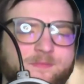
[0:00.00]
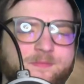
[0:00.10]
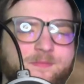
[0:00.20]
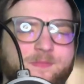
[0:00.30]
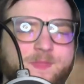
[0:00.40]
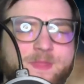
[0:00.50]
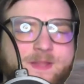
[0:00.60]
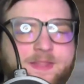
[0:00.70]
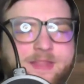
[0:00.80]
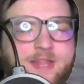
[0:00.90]
they,
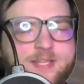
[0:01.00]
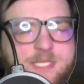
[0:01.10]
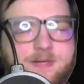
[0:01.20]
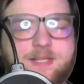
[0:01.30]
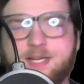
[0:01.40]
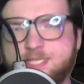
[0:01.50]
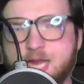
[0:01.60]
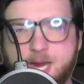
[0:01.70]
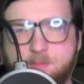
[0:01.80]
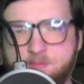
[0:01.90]
they spent a lot of
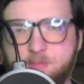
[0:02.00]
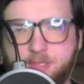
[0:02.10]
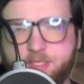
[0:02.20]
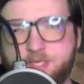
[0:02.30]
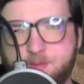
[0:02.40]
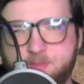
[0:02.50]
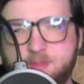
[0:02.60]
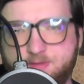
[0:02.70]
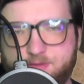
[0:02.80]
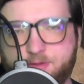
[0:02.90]
time building up the
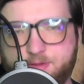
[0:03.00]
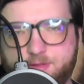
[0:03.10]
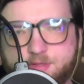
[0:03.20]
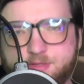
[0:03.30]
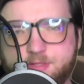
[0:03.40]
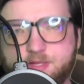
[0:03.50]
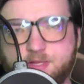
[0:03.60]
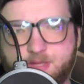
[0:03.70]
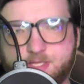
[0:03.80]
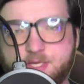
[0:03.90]
villains in
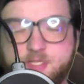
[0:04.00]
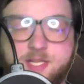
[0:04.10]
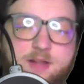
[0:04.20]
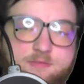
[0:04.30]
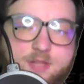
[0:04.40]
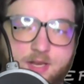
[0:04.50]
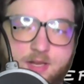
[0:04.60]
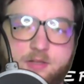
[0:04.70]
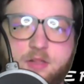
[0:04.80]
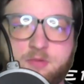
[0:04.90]
this because they have
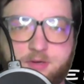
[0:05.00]
technically three